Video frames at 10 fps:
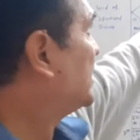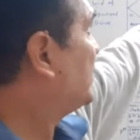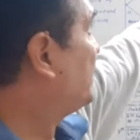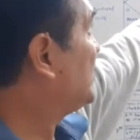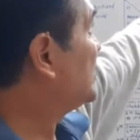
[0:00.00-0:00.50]

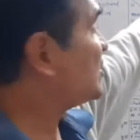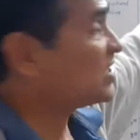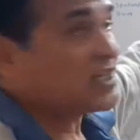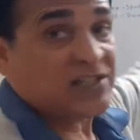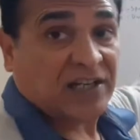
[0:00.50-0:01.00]

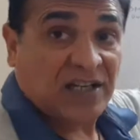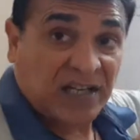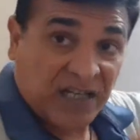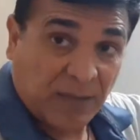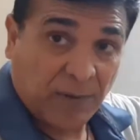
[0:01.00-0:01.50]
Venus is in
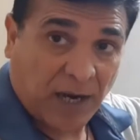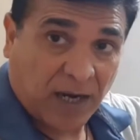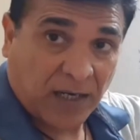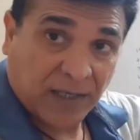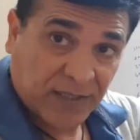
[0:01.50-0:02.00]

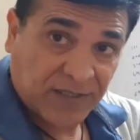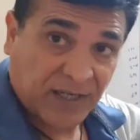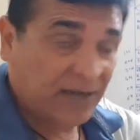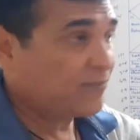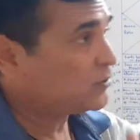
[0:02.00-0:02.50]
Libra
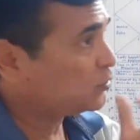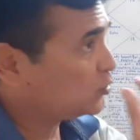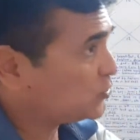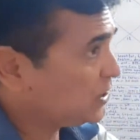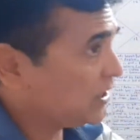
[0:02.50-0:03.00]
itself,
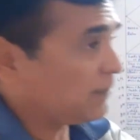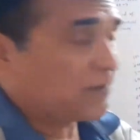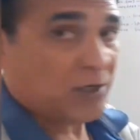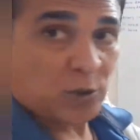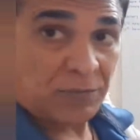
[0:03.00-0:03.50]
so she'll
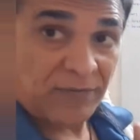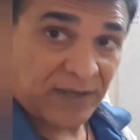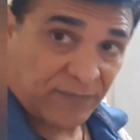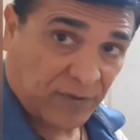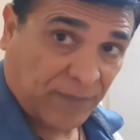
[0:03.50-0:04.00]
appear to be very
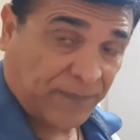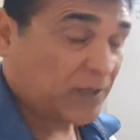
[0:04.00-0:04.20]
beautiful.